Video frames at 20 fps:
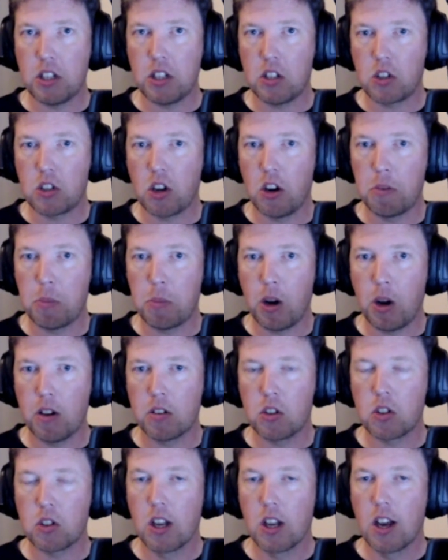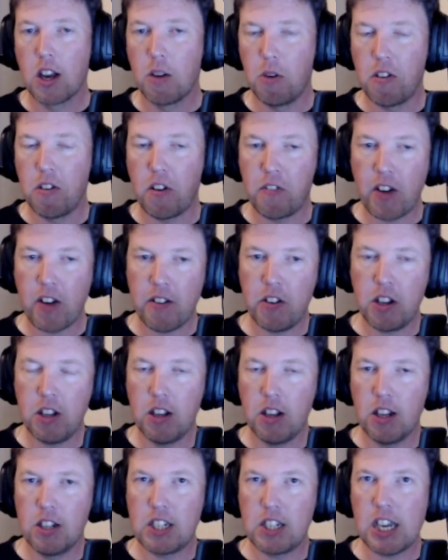side pods with a
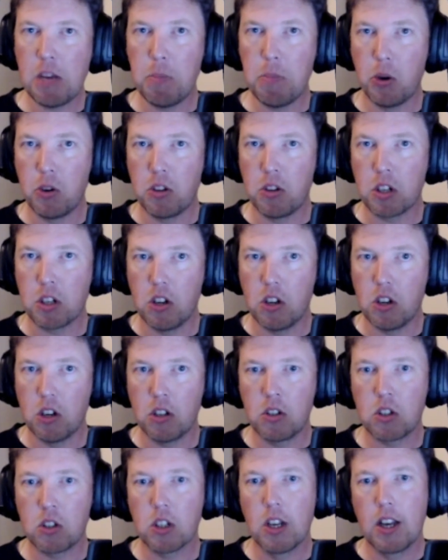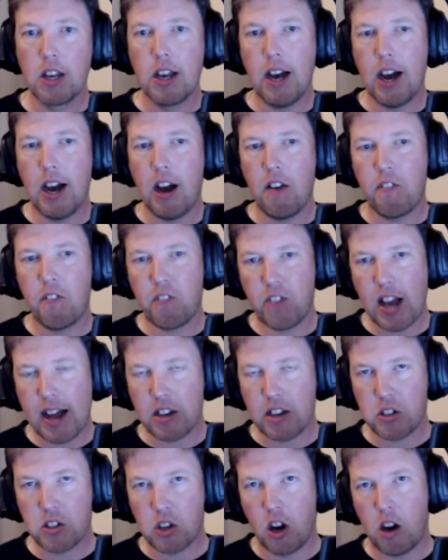very deep undercut,
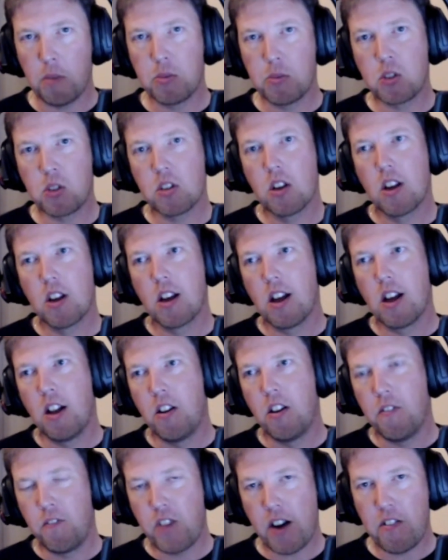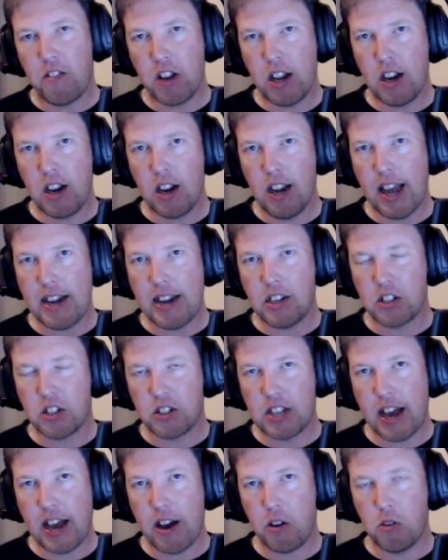flat-topped, very lent
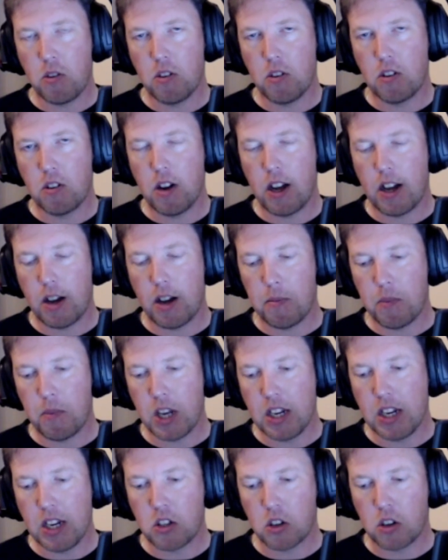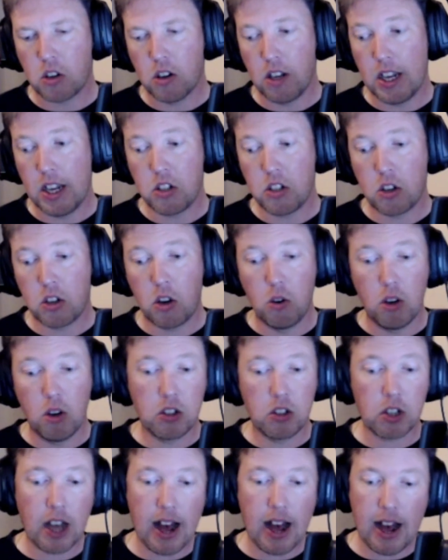down
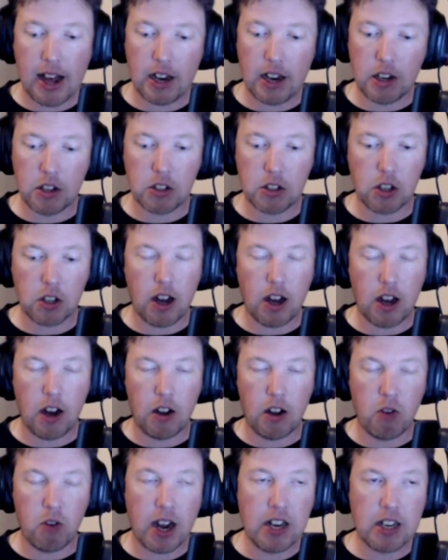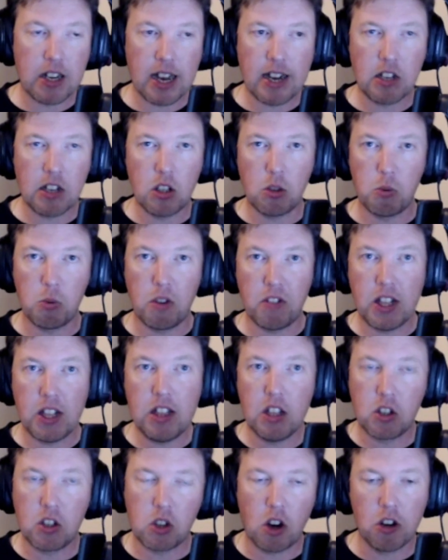intercoolers and radiators within
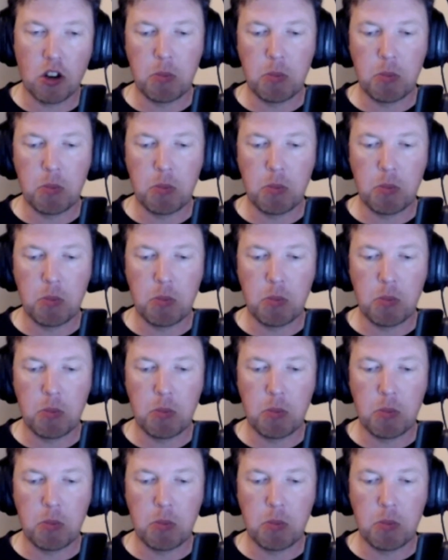the side